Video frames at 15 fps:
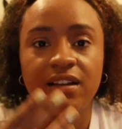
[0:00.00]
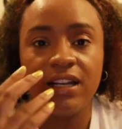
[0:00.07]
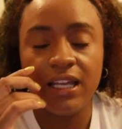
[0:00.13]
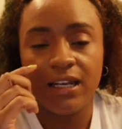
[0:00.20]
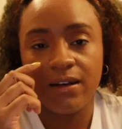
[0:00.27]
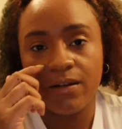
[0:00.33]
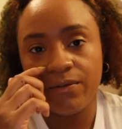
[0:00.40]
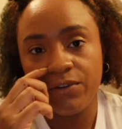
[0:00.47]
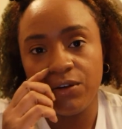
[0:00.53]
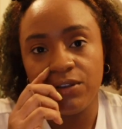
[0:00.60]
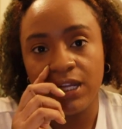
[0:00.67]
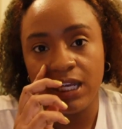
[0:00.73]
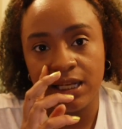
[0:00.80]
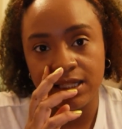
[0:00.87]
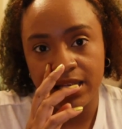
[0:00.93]
getting a few
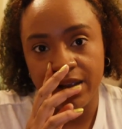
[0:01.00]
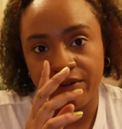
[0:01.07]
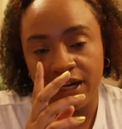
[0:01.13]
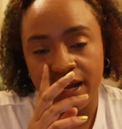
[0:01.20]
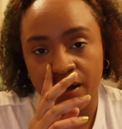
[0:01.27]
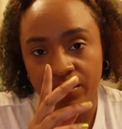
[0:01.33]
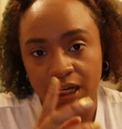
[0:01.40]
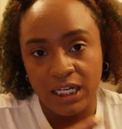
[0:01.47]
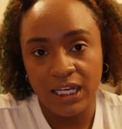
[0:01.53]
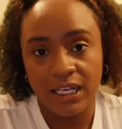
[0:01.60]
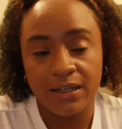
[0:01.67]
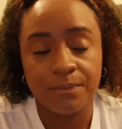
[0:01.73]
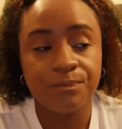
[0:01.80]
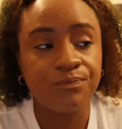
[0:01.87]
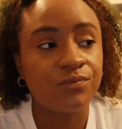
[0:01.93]
things every now and
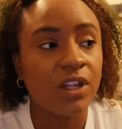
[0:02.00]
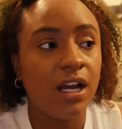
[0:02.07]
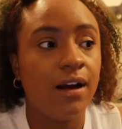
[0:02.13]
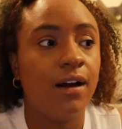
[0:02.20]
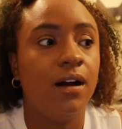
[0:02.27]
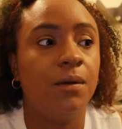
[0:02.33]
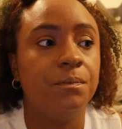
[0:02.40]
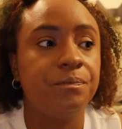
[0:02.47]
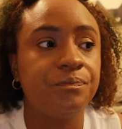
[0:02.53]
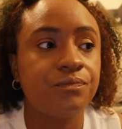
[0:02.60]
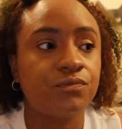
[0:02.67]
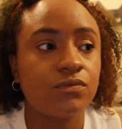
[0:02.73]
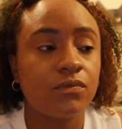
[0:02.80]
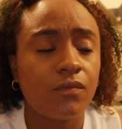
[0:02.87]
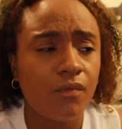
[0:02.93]
again.
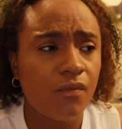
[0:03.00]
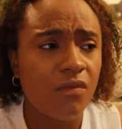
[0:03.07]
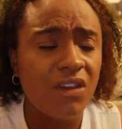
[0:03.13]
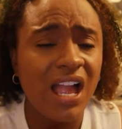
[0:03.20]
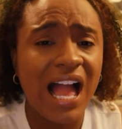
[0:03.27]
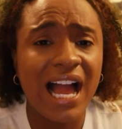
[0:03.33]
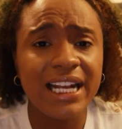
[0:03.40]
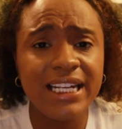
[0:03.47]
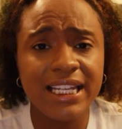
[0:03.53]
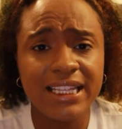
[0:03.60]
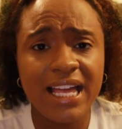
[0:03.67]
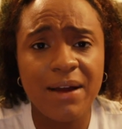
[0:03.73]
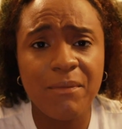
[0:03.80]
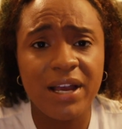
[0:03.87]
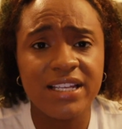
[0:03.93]
I
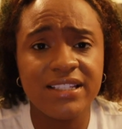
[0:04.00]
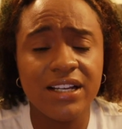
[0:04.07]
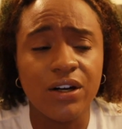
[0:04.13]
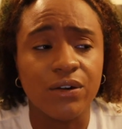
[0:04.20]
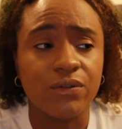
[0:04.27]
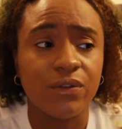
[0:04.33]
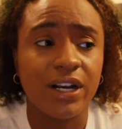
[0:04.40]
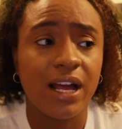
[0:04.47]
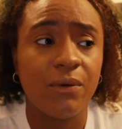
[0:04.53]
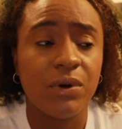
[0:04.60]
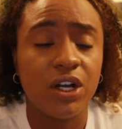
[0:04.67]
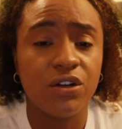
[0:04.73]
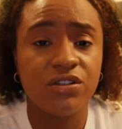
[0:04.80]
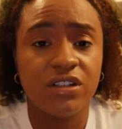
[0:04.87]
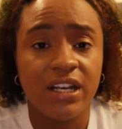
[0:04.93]
did that myself. When I
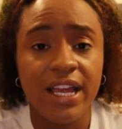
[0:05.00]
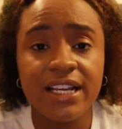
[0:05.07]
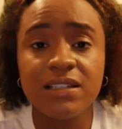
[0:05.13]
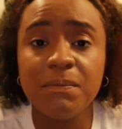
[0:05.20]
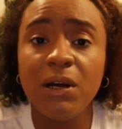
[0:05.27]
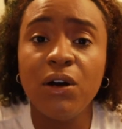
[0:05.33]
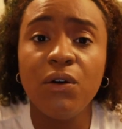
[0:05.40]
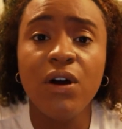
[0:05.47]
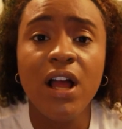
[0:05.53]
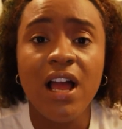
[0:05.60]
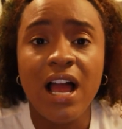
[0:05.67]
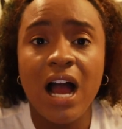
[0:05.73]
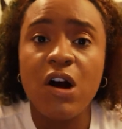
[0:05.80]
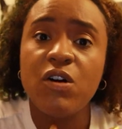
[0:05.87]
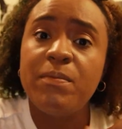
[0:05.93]
would go to an expo,
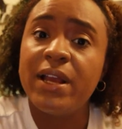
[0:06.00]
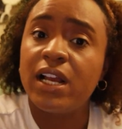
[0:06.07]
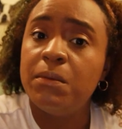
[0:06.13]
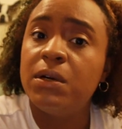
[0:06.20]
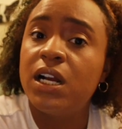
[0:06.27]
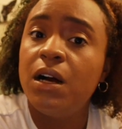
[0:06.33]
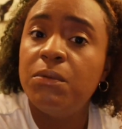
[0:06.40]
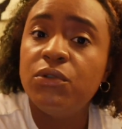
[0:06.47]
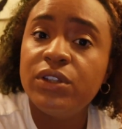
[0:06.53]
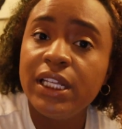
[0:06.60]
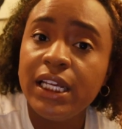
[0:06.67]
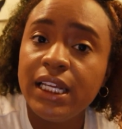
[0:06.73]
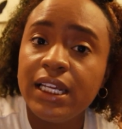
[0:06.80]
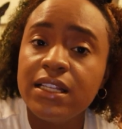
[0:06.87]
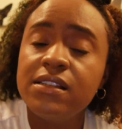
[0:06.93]
I would pick up a couple
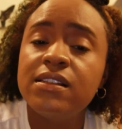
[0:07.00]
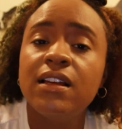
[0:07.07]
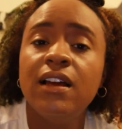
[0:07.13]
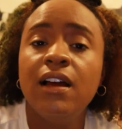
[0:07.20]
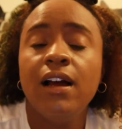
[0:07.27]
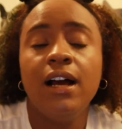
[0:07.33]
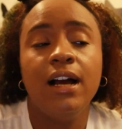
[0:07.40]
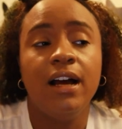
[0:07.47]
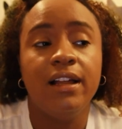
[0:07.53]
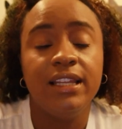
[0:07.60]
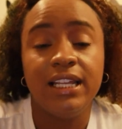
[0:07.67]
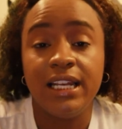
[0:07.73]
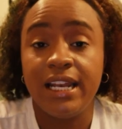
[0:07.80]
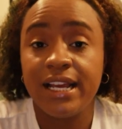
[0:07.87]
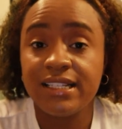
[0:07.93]
things.
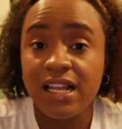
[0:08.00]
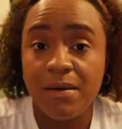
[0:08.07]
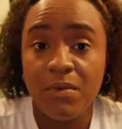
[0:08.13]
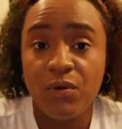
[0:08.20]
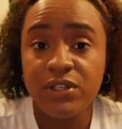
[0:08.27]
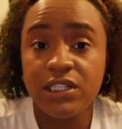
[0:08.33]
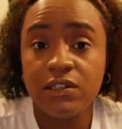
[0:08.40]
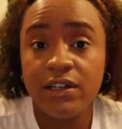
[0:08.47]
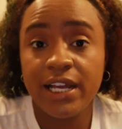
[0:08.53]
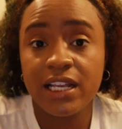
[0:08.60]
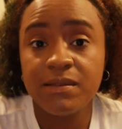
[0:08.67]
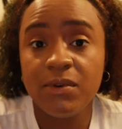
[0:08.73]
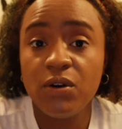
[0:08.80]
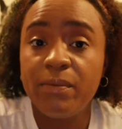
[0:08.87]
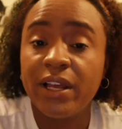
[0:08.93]
Then the next time I went to an
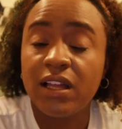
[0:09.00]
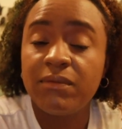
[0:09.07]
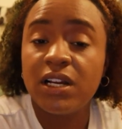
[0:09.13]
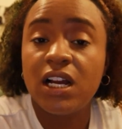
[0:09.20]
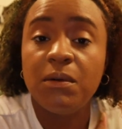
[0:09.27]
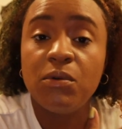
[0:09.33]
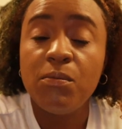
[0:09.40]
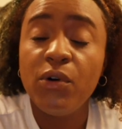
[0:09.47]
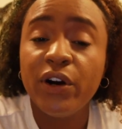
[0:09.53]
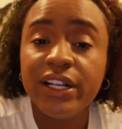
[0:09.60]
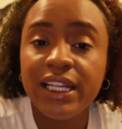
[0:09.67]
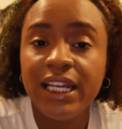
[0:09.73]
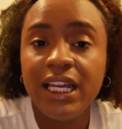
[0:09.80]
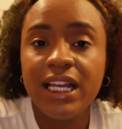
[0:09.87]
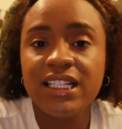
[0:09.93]
expo, pick up a couple
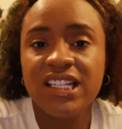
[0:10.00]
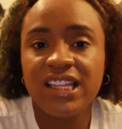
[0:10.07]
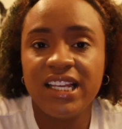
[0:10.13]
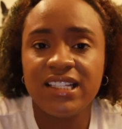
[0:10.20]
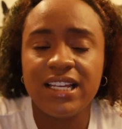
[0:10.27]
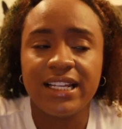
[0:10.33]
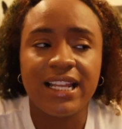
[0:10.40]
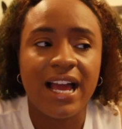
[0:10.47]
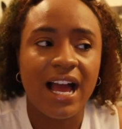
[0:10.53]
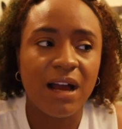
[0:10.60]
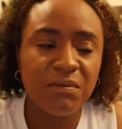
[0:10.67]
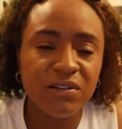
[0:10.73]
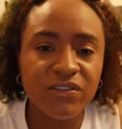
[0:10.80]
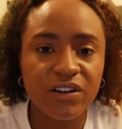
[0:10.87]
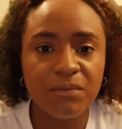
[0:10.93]
more things and things like that.
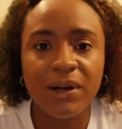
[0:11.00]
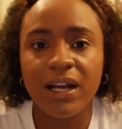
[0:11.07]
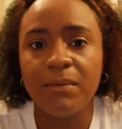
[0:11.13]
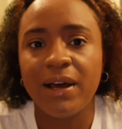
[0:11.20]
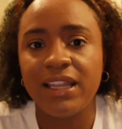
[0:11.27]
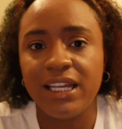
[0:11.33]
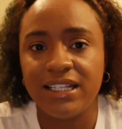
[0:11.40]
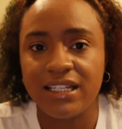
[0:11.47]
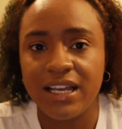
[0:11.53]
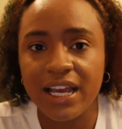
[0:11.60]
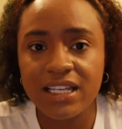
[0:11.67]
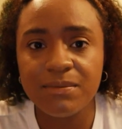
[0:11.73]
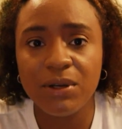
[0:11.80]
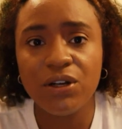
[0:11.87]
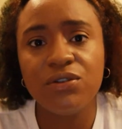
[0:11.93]
I prefer buying my things at
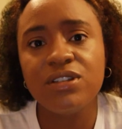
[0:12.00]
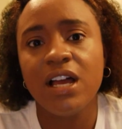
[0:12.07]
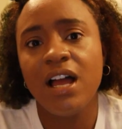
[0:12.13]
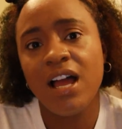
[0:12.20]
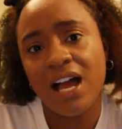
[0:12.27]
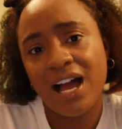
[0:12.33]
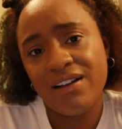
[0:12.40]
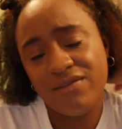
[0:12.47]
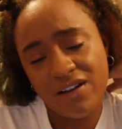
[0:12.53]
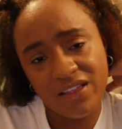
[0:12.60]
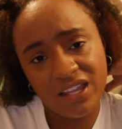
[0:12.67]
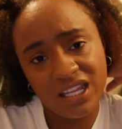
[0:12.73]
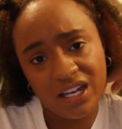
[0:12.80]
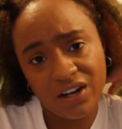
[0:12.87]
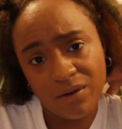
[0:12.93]
expos. I
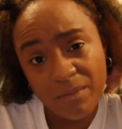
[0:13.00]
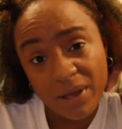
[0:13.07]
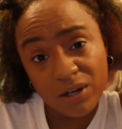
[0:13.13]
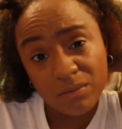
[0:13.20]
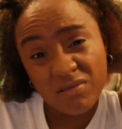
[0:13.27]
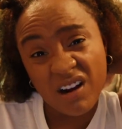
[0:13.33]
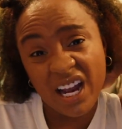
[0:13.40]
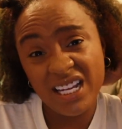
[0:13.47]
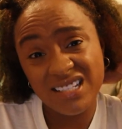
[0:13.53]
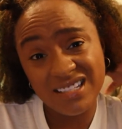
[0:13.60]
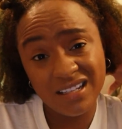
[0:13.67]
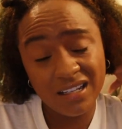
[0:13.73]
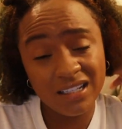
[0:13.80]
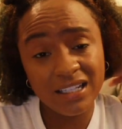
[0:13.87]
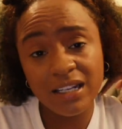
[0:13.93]
find that they are a better
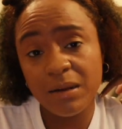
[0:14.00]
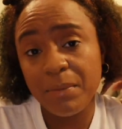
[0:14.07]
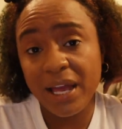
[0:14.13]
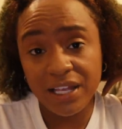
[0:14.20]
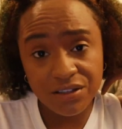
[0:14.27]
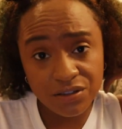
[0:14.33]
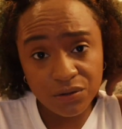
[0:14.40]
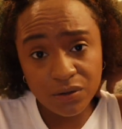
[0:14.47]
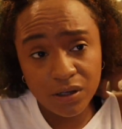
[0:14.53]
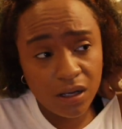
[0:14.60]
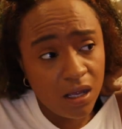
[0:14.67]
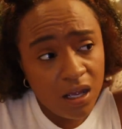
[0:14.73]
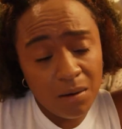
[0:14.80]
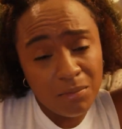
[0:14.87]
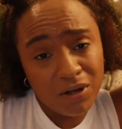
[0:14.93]
price than a pet
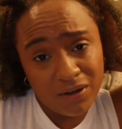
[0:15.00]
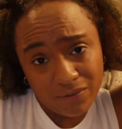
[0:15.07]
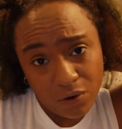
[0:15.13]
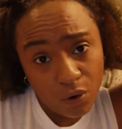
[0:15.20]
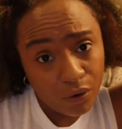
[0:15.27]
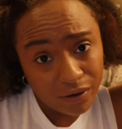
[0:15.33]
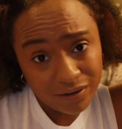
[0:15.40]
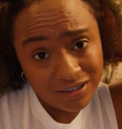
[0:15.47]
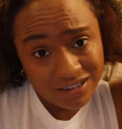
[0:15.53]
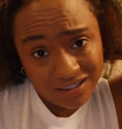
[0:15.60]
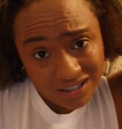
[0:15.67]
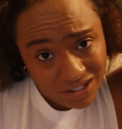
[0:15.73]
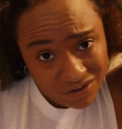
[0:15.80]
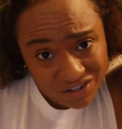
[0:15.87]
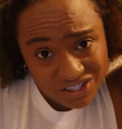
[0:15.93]
store. But of
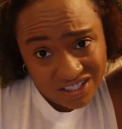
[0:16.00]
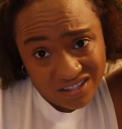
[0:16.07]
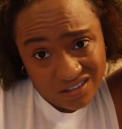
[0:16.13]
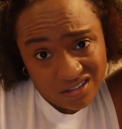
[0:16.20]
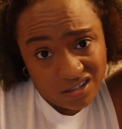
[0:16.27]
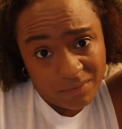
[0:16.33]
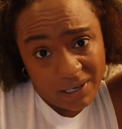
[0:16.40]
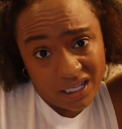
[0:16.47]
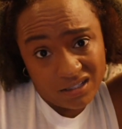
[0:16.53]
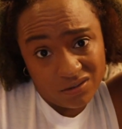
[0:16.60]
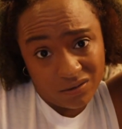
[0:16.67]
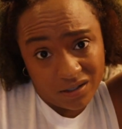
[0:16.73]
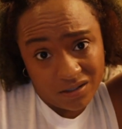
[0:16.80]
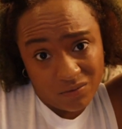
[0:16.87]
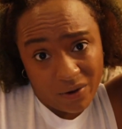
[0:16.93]
course, you could just go to a pet
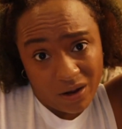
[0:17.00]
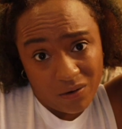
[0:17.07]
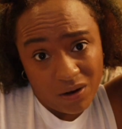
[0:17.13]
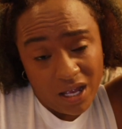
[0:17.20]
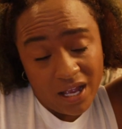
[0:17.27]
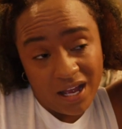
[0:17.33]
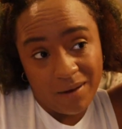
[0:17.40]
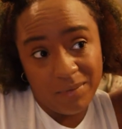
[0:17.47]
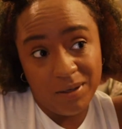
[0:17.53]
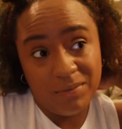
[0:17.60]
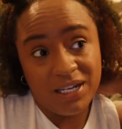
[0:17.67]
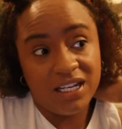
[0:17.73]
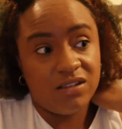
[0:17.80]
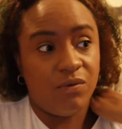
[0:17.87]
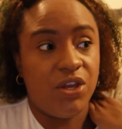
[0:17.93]
store as well. I mean,
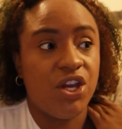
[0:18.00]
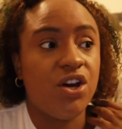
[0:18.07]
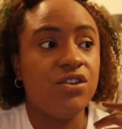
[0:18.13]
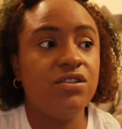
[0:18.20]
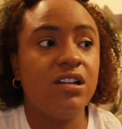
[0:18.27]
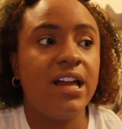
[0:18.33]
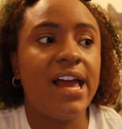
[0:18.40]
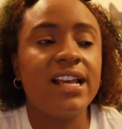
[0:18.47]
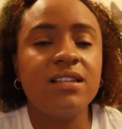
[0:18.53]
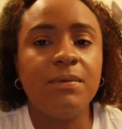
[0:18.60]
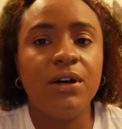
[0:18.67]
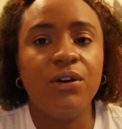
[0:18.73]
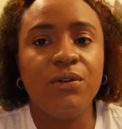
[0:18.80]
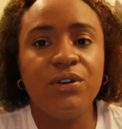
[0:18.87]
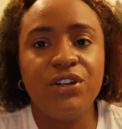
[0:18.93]
because when you go to an
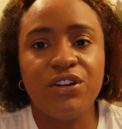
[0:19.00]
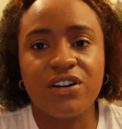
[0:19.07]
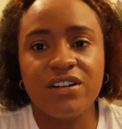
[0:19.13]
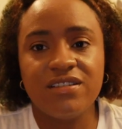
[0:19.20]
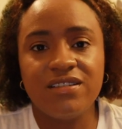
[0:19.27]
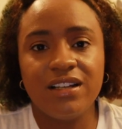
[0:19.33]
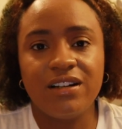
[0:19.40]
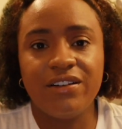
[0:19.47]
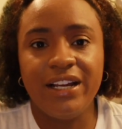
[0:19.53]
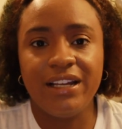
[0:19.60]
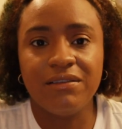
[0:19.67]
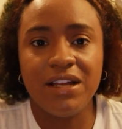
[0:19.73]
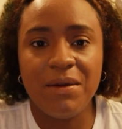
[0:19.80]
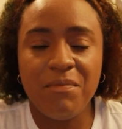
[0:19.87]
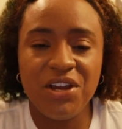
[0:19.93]
expo, you're
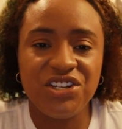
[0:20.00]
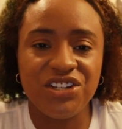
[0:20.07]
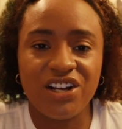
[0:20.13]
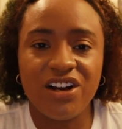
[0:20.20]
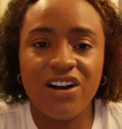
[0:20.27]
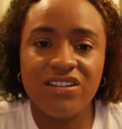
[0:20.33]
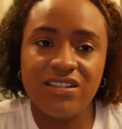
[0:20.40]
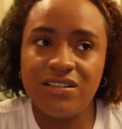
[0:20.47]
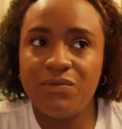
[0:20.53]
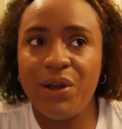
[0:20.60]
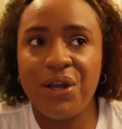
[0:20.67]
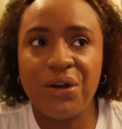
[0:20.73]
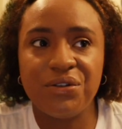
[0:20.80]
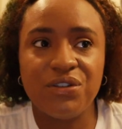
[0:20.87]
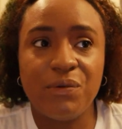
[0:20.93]
considering admission costs as
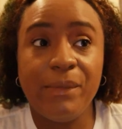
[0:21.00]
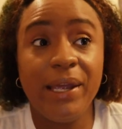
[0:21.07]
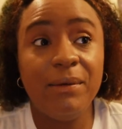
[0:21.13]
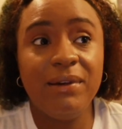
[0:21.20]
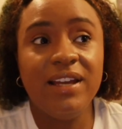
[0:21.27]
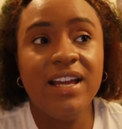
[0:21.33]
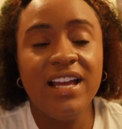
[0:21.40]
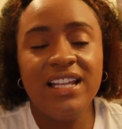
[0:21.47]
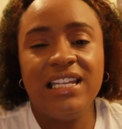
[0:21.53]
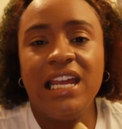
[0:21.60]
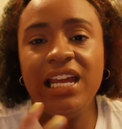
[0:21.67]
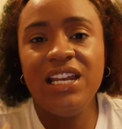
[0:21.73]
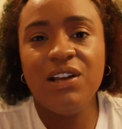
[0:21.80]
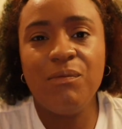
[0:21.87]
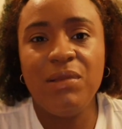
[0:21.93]
well. So maybe
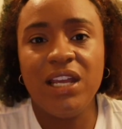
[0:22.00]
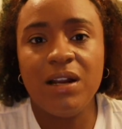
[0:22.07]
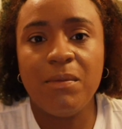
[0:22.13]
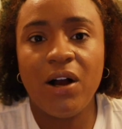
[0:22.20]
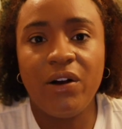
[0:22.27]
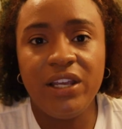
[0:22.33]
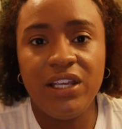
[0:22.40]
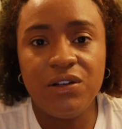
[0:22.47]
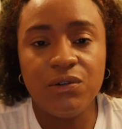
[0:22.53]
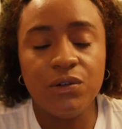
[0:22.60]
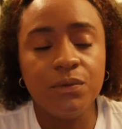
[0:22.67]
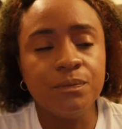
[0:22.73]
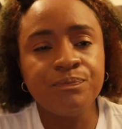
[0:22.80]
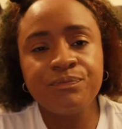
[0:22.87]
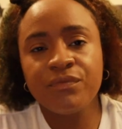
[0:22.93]
they end up being about
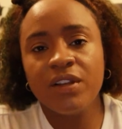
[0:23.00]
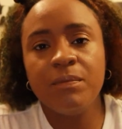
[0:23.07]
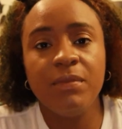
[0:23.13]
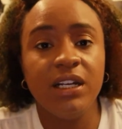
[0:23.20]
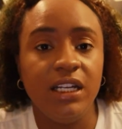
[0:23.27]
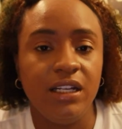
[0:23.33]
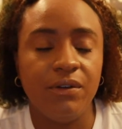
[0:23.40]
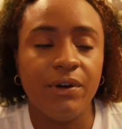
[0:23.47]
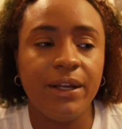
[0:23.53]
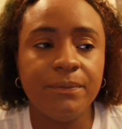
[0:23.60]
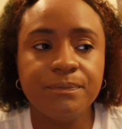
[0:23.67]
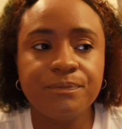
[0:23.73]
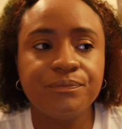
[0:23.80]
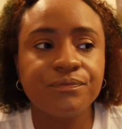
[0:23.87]
equal. But anyway,